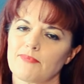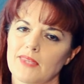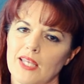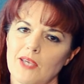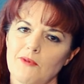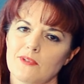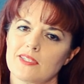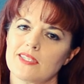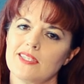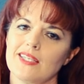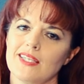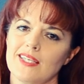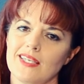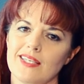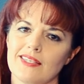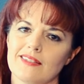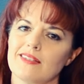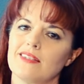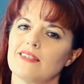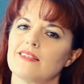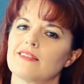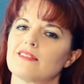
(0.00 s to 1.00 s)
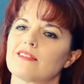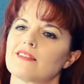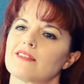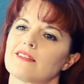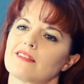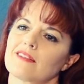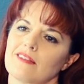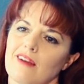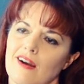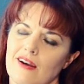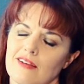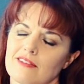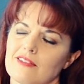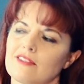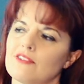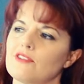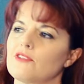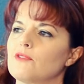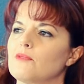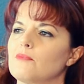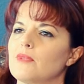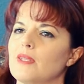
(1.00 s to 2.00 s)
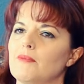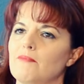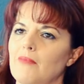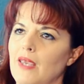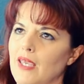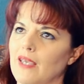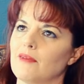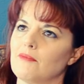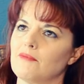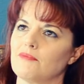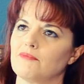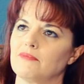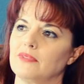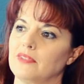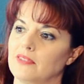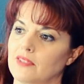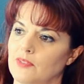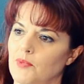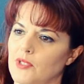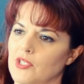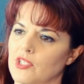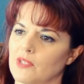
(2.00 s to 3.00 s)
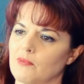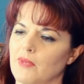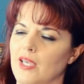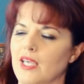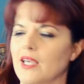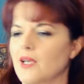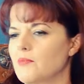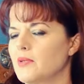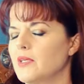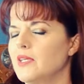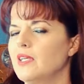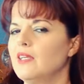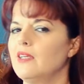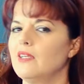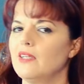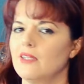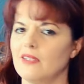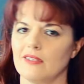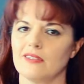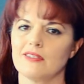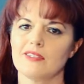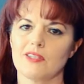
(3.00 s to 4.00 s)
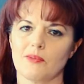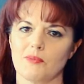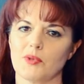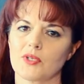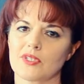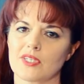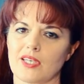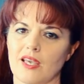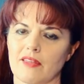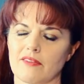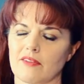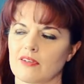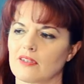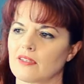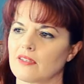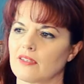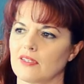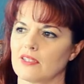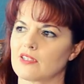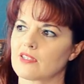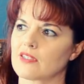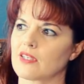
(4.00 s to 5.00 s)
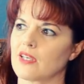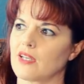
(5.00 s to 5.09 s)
it was the easiest costume and makeup, especially makeup, to put together and just